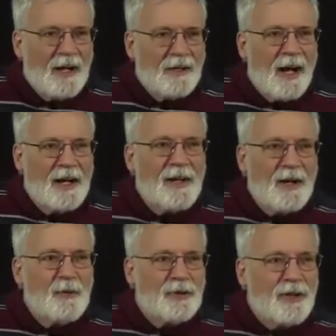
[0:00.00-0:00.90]
I,
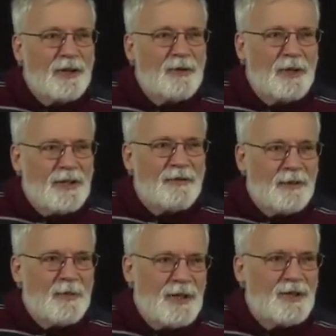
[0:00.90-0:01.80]
I, will tell you,
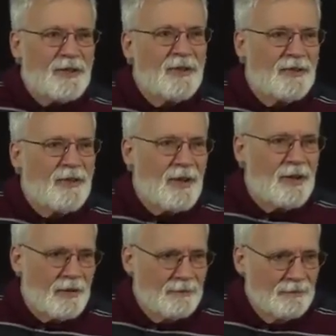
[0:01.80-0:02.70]
information is
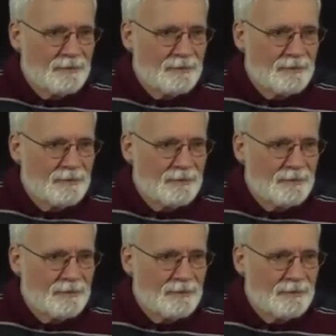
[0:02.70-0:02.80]
there.